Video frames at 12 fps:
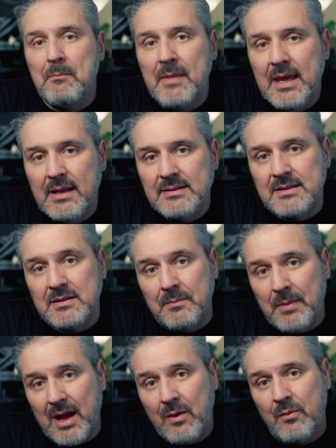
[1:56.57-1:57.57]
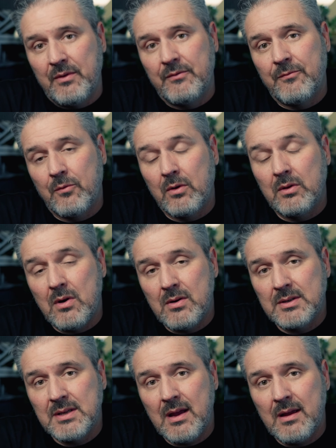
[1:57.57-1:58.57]
means to buy one for a
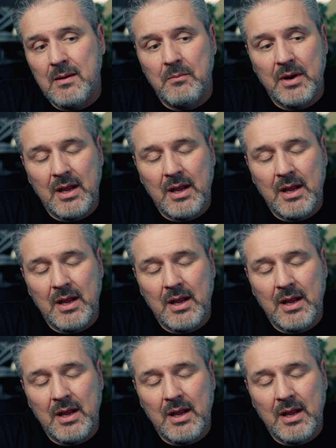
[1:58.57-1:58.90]
long time,